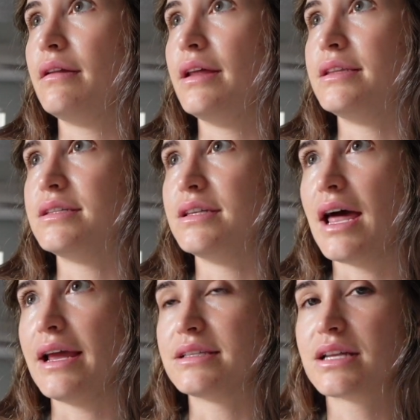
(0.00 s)
it's
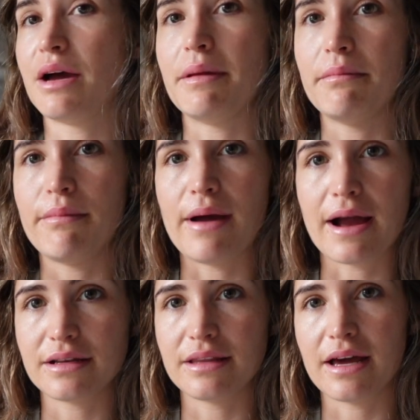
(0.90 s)
nice coming
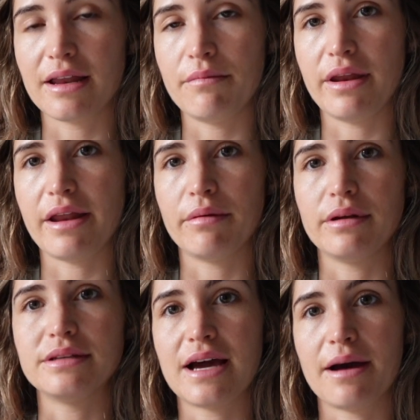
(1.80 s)
back to that and being able
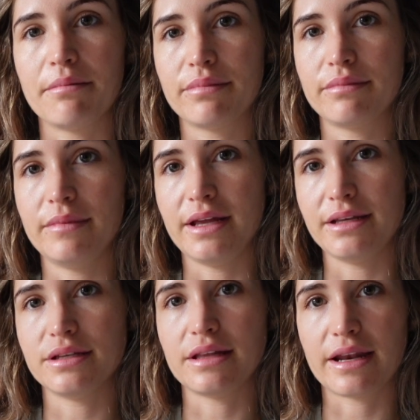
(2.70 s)
to tap
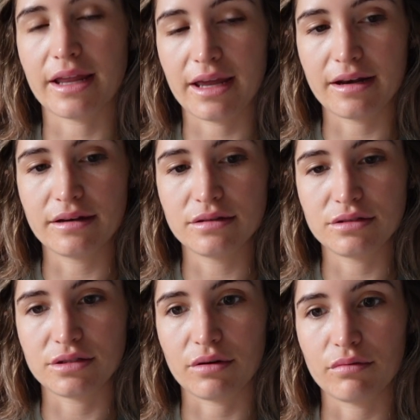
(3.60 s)
into that again.
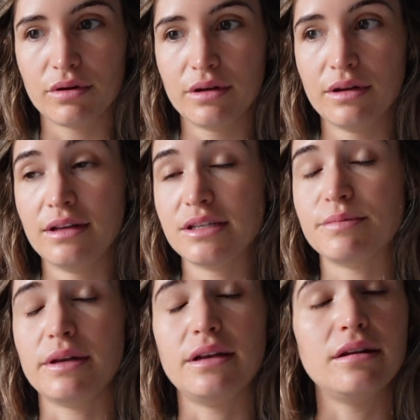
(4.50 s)
So it's
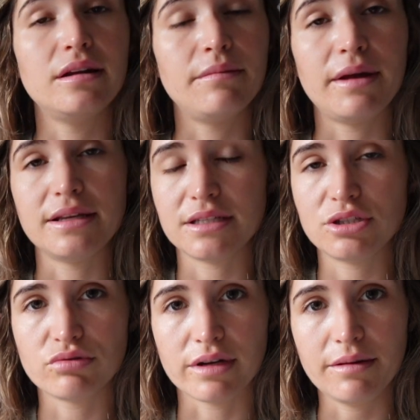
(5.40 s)
been an amazing
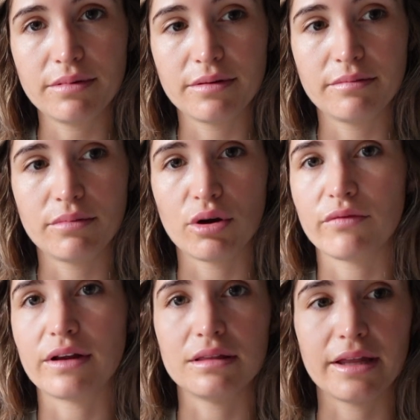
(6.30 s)
trip,
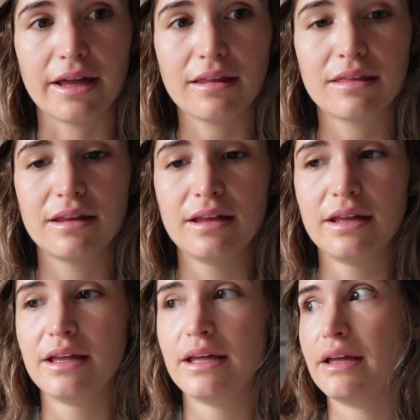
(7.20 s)
perfect length,
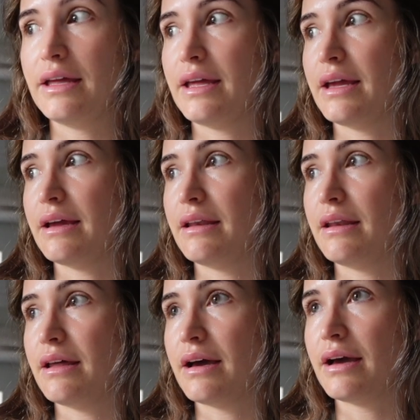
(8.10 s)

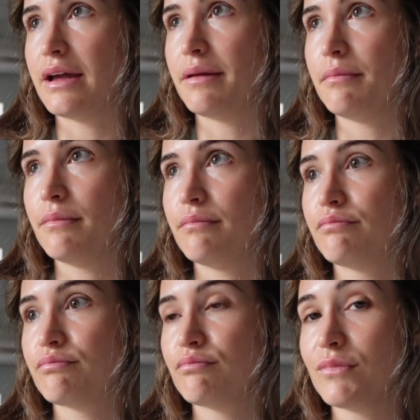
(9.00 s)
and I'm
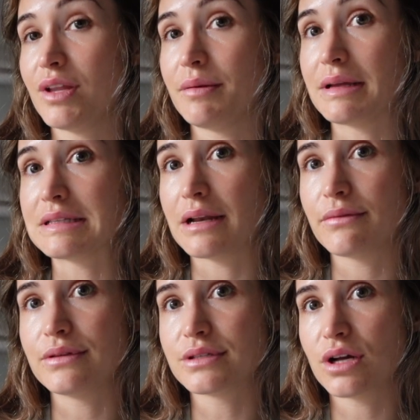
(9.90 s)
excited
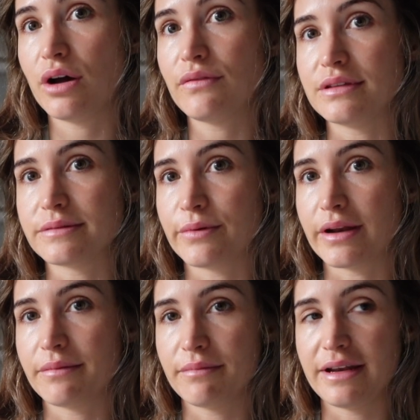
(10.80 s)
for this coffee this
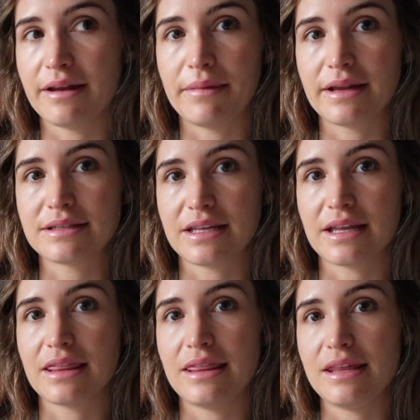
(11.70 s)
morning. My dad makes
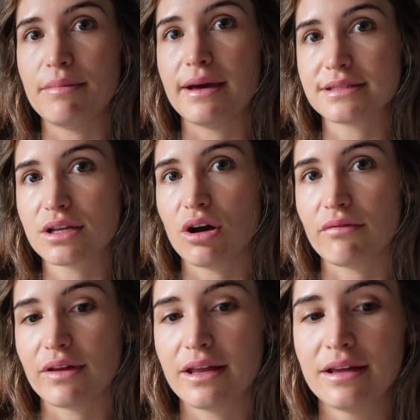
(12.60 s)
like the best
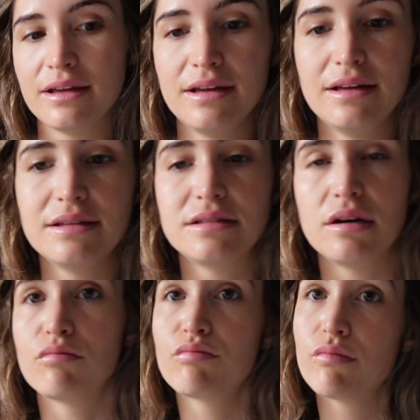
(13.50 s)
coffee,
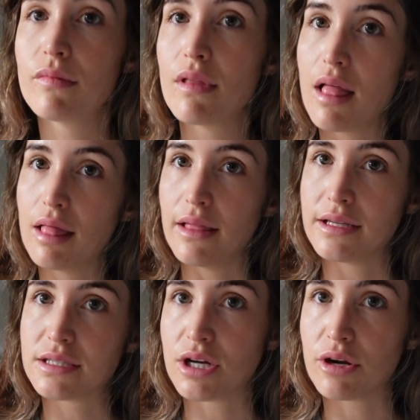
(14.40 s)
so
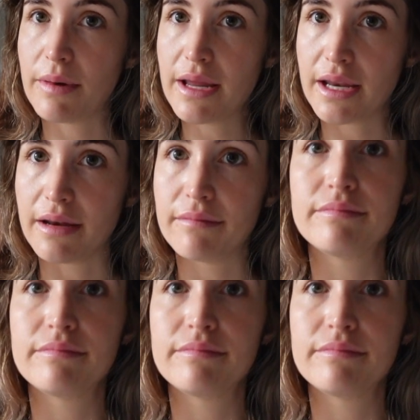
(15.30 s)
let's start making it.